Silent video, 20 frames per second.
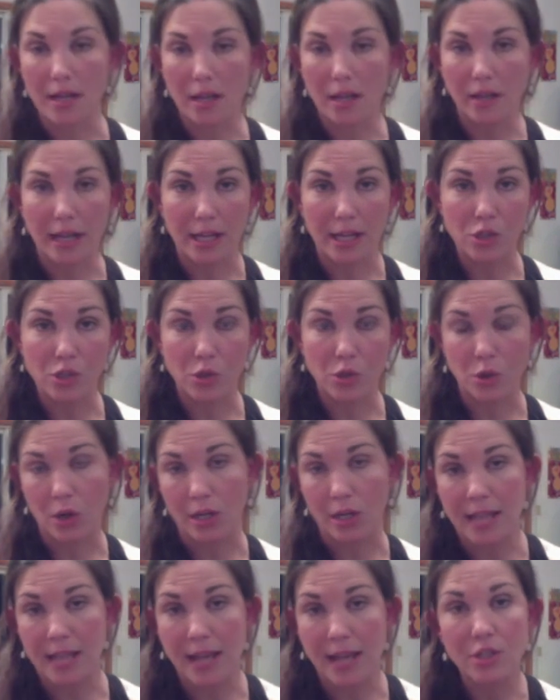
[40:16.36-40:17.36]
shorter
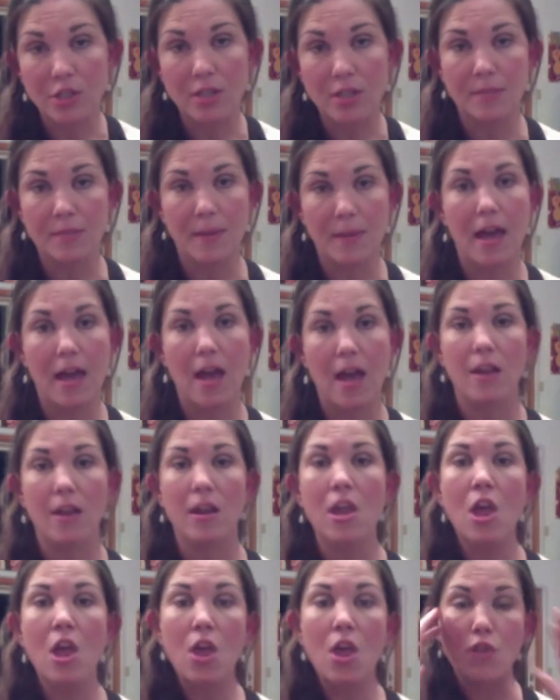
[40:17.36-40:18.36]
attention span.
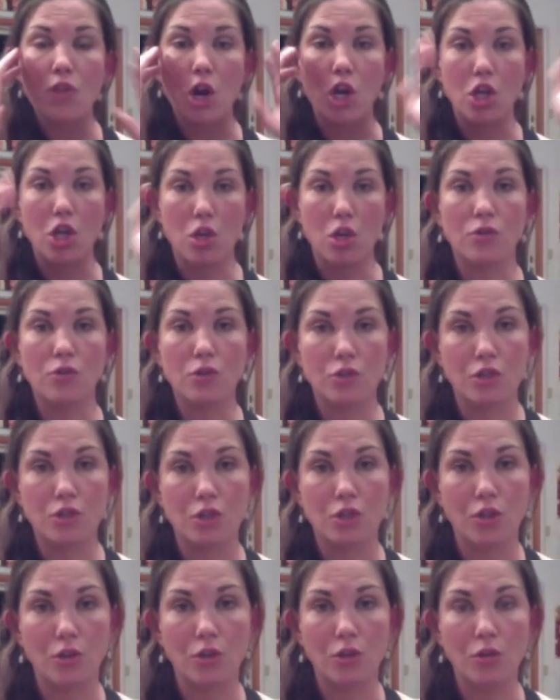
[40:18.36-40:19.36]
They're used
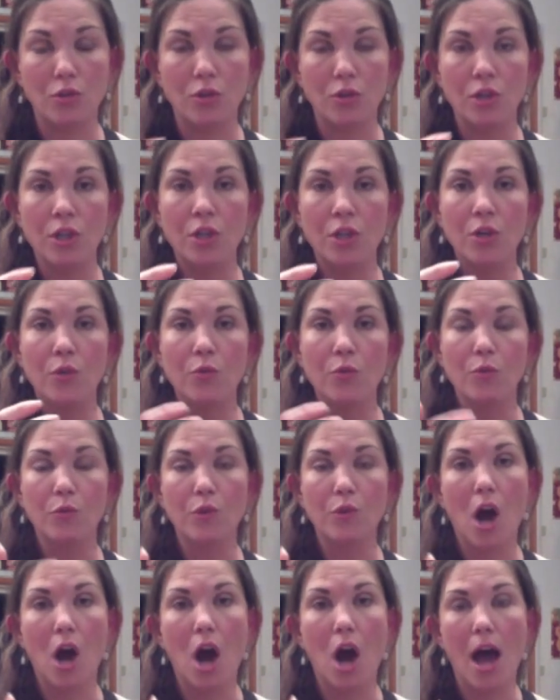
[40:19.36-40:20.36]
to
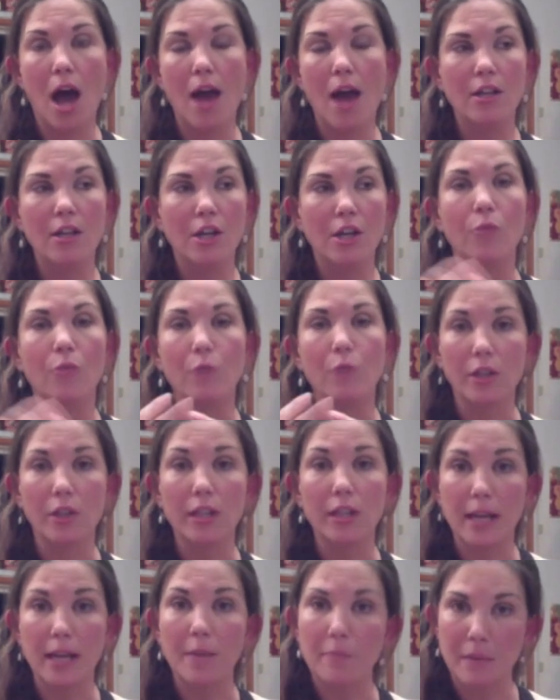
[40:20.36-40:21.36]
not, really
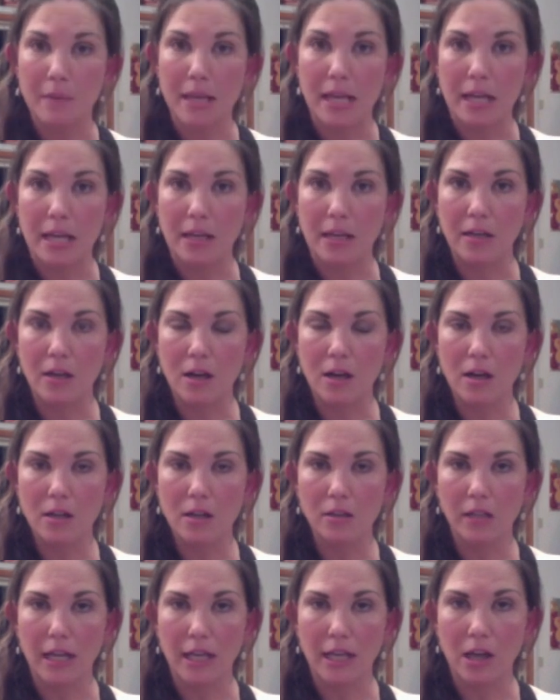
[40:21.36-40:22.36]
like being
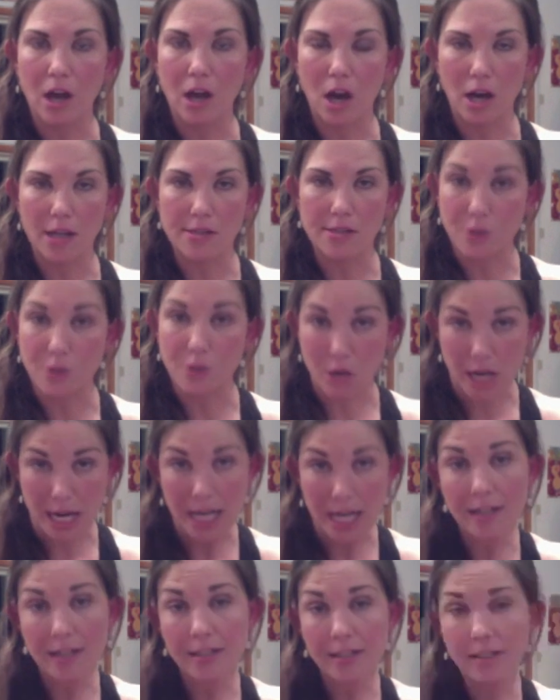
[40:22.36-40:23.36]
like on a
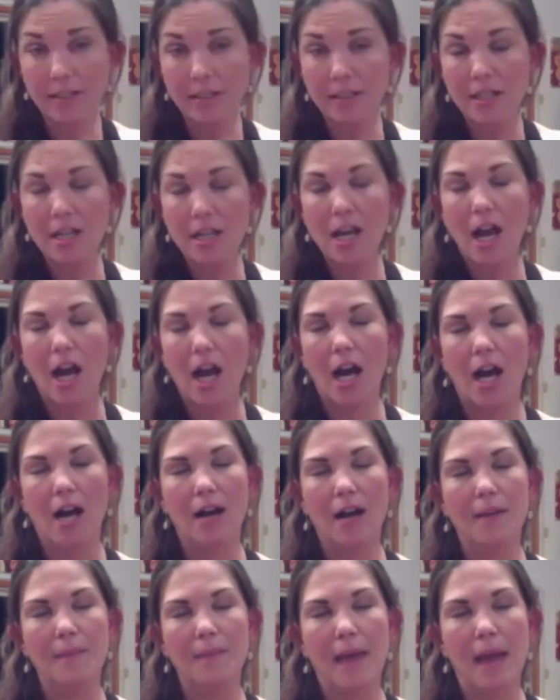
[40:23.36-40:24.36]
screen.
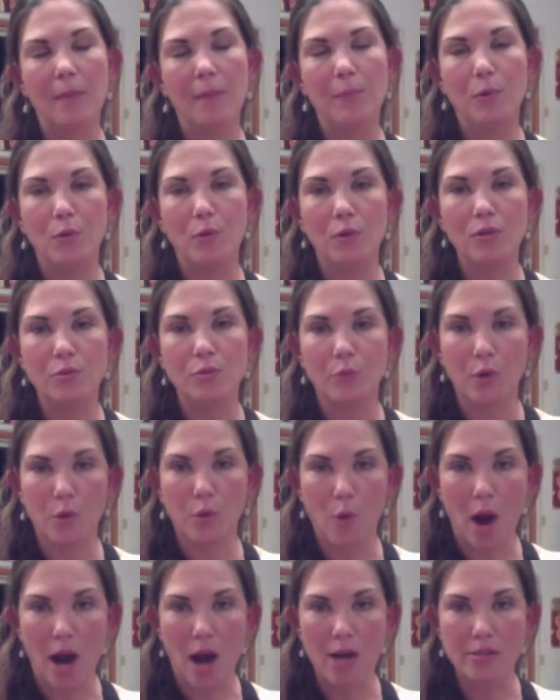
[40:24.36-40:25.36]
And pool
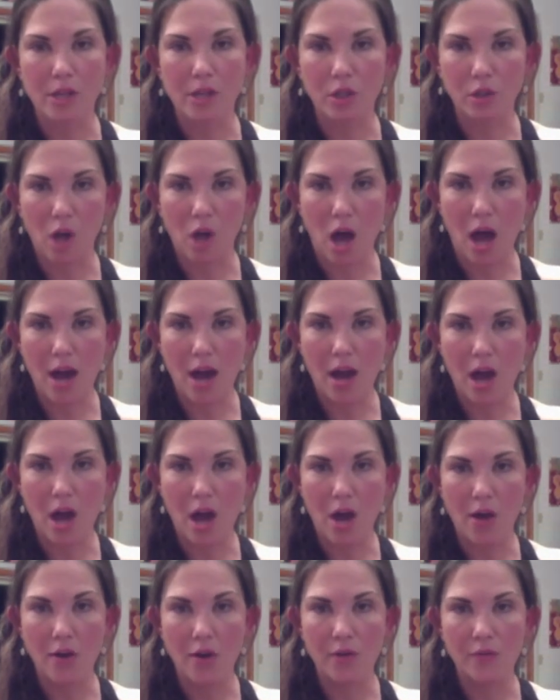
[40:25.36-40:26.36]
requires a lot
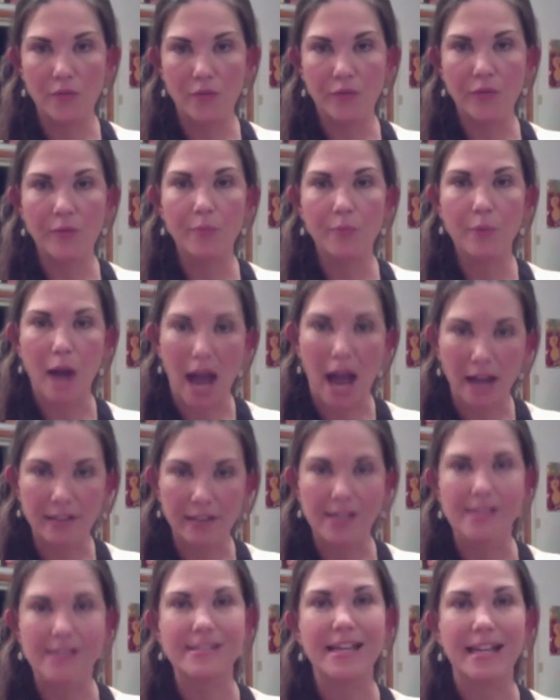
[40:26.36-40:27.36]
of
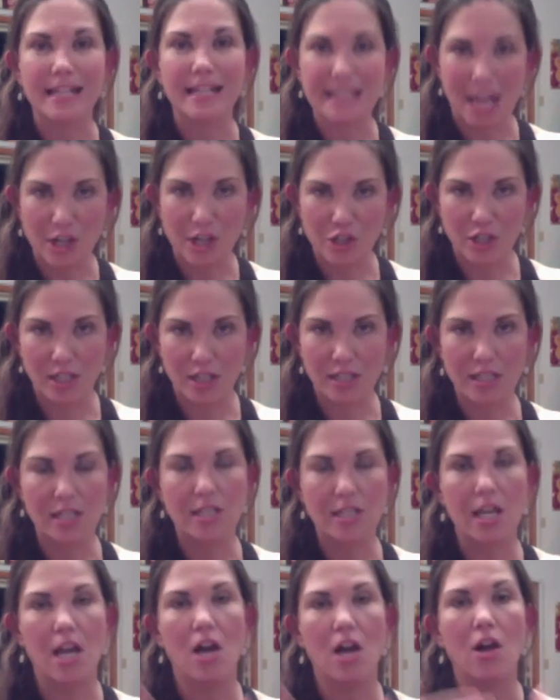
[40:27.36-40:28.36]
practice and attention to
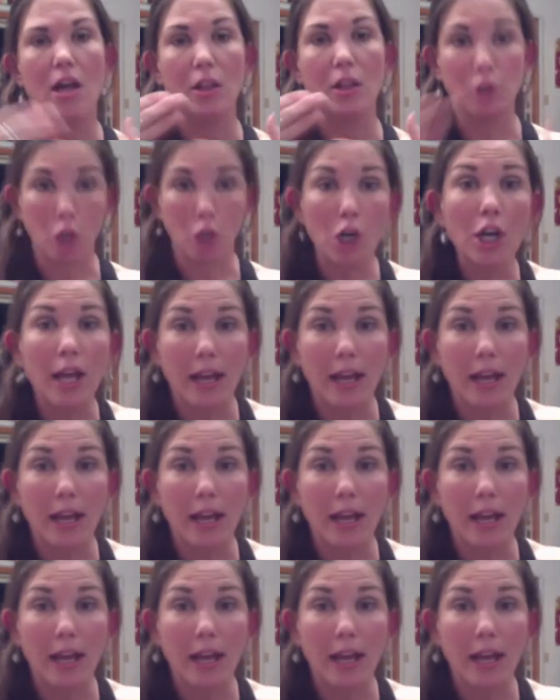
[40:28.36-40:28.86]
detail and learning,